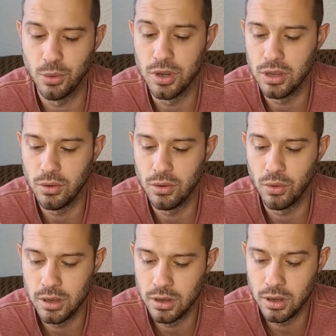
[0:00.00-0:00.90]
But we,
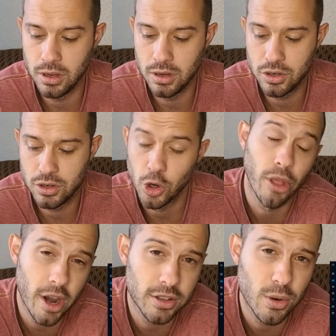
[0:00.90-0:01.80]
we should
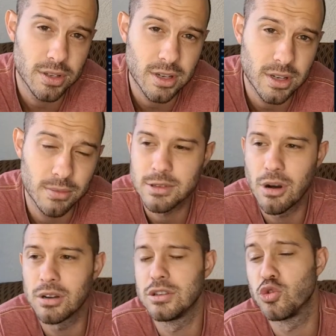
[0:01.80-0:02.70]
plan on doing it sometime
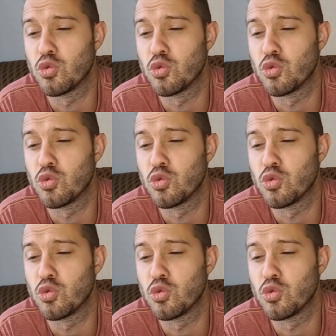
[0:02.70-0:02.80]
tomorrow,